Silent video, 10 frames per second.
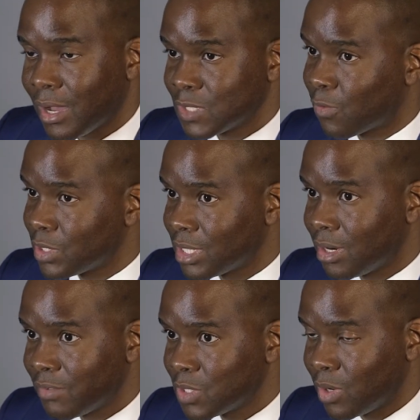I was fortunate
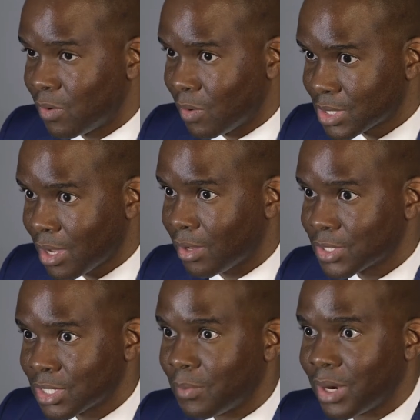enough to win a Rhodes
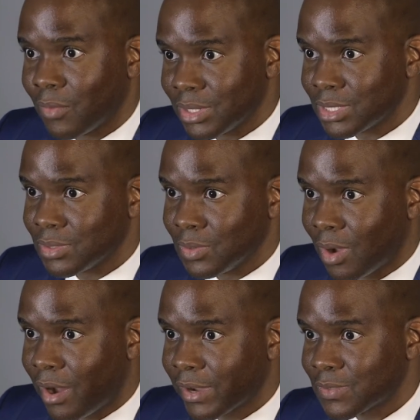Scholarship and I went
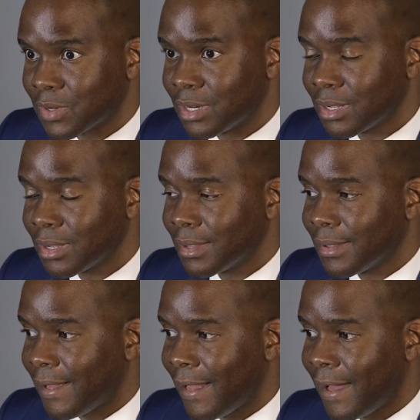to Oxford.
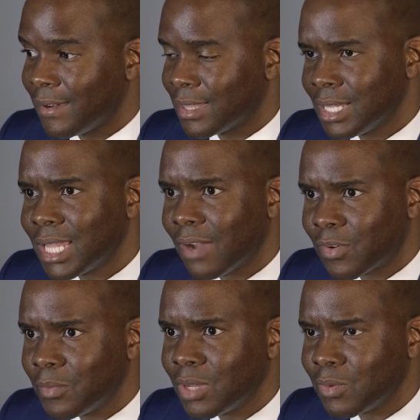And the thing that
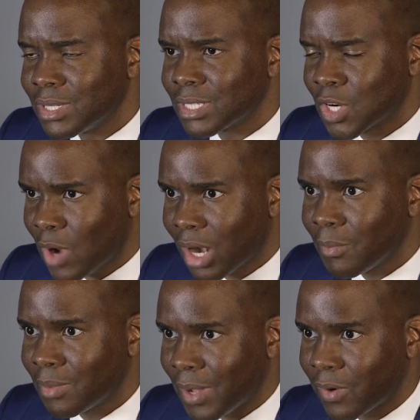for me was
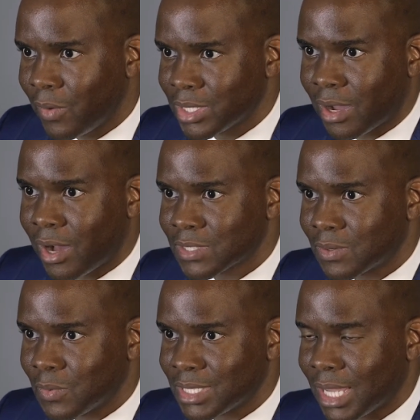incredible about going to
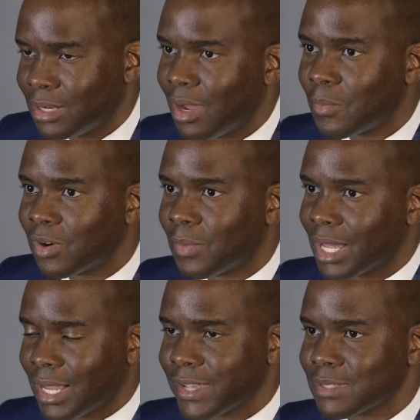Oxford was that a number of my
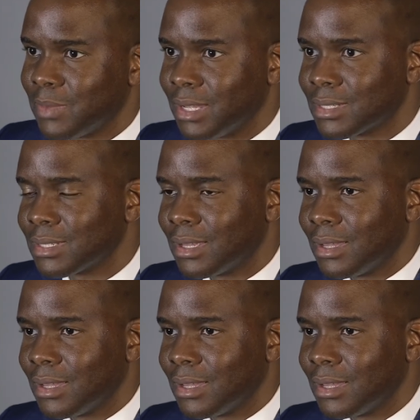classmates